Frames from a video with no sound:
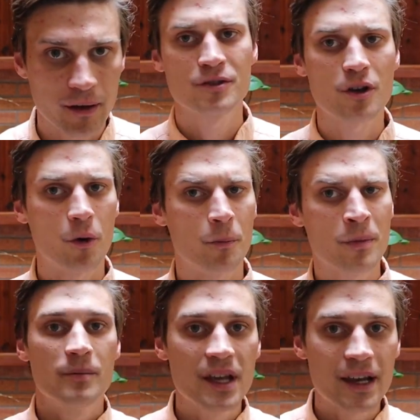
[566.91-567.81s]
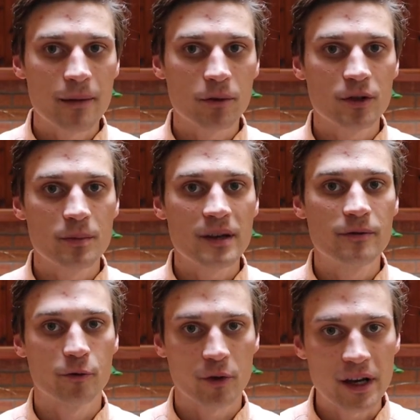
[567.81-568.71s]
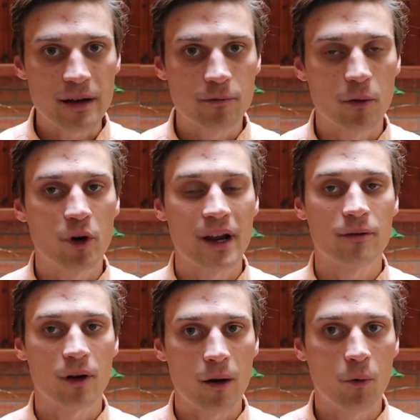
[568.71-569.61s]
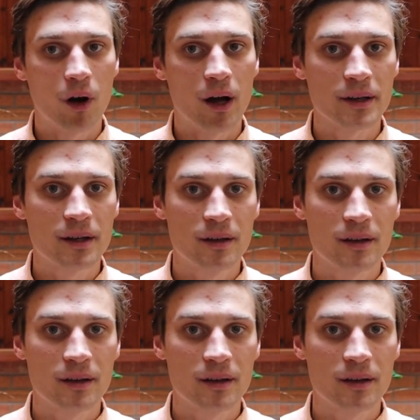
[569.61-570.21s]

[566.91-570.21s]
So, being able to be free from whatever I want